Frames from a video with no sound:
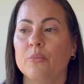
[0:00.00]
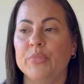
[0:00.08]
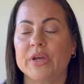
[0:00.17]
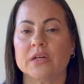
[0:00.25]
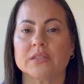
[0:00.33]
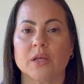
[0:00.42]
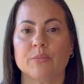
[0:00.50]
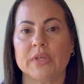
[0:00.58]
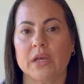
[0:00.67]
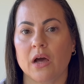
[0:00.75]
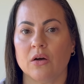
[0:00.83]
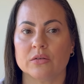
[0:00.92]
because
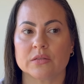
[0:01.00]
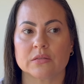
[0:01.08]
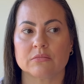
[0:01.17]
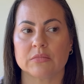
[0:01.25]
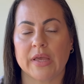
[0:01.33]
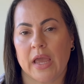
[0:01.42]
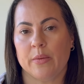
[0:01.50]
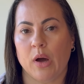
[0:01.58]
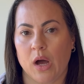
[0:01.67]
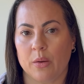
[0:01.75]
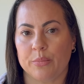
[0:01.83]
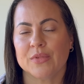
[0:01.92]
something else came
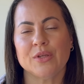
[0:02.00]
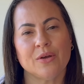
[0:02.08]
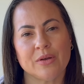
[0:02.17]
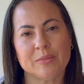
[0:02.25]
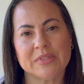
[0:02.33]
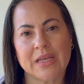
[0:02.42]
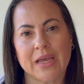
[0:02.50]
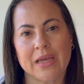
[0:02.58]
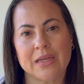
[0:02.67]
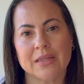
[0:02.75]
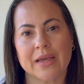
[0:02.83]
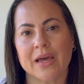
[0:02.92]
up. You know what I'm
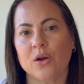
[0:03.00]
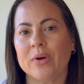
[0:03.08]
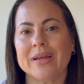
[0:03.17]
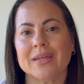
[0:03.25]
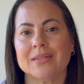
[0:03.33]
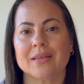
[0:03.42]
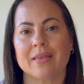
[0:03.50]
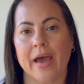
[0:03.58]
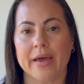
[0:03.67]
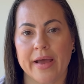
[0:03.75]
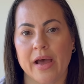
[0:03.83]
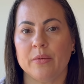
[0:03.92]
saying? Like, I don't want to get into
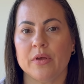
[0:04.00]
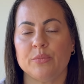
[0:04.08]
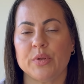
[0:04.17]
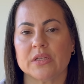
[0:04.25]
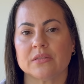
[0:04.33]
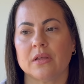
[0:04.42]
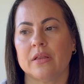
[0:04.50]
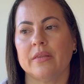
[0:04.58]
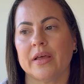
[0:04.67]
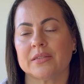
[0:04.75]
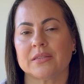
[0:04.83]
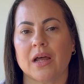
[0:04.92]
that habit, because then
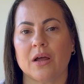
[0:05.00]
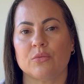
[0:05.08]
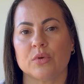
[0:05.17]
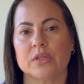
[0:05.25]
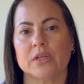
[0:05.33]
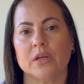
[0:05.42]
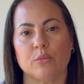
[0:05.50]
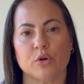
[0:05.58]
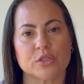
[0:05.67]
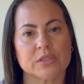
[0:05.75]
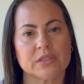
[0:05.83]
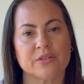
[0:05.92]
that's not really an
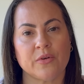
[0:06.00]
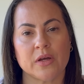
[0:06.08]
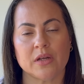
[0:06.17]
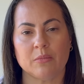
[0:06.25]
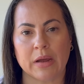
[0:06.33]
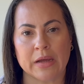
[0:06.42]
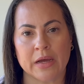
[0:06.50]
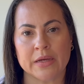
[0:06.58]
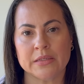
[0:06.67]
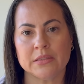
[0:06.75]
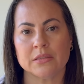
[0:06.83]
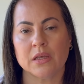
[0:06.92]
emergency fund in my
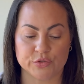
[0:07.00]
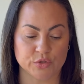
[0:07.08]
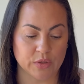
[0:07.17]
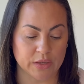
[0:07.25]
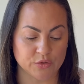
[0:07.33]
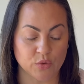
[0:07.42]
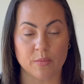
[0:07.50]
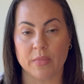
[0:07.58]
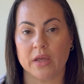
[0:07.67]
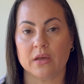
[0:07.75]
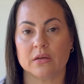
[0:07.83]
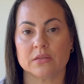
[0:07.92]
eyes. So like, do I
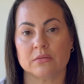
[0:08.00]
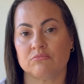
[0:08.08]
make a